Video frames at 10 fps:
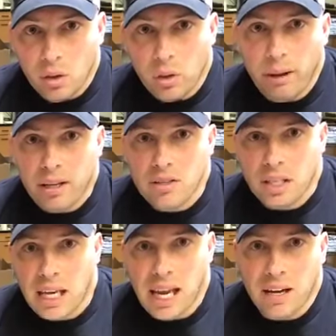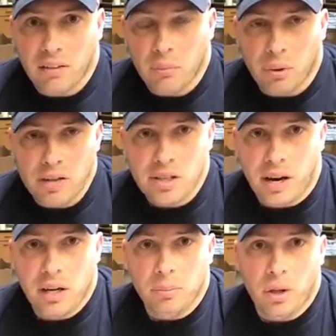What about using a can of compressed
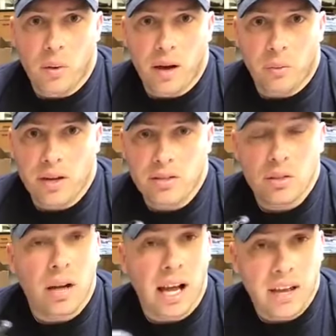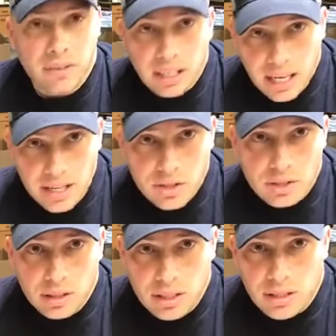air to blow out residue? I have
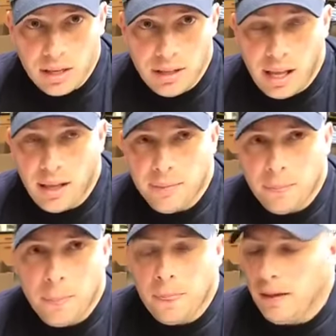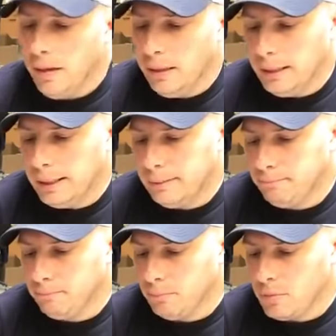occasionally done that.
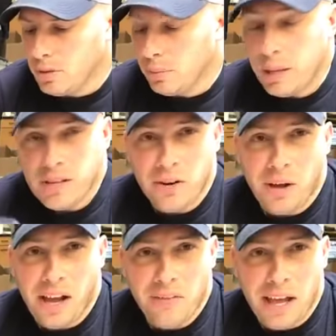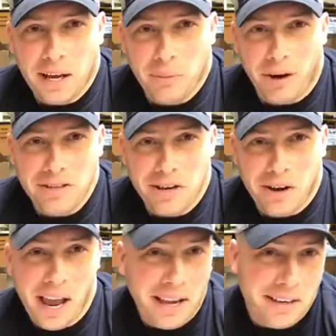Sometimes I don't have that compressed
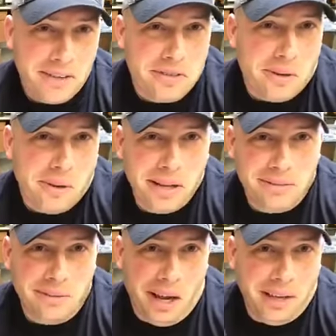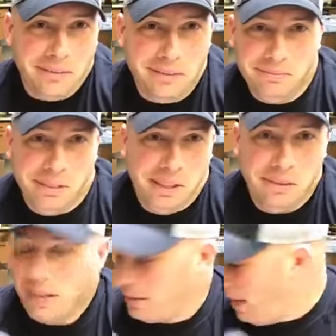air handy, so I
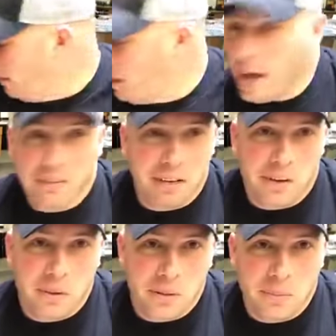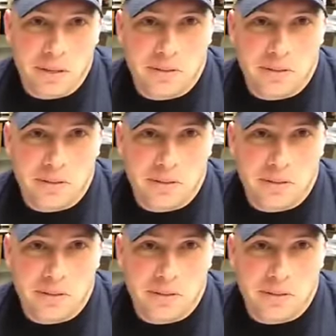don't have it here with me.